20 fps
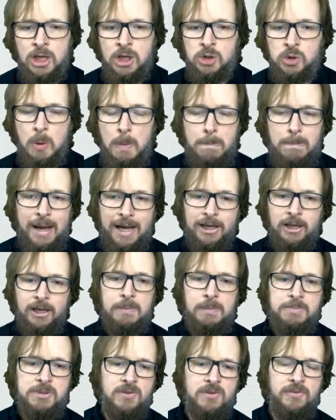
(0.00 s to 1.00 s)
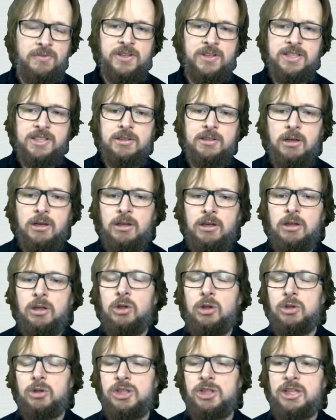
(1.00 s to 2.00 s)
So backups, physical,
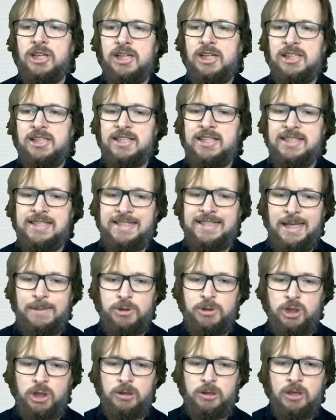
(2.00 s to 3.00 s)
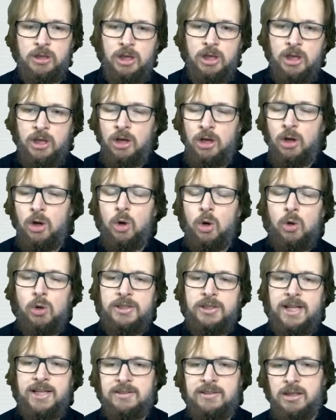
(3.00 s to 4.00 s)
logical, snapshot, all
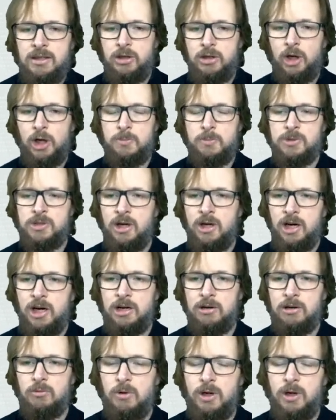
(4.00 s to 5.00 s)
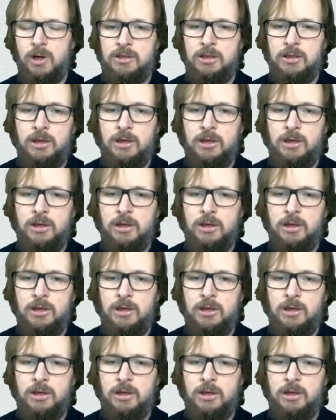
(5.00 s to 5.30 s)
that terms are what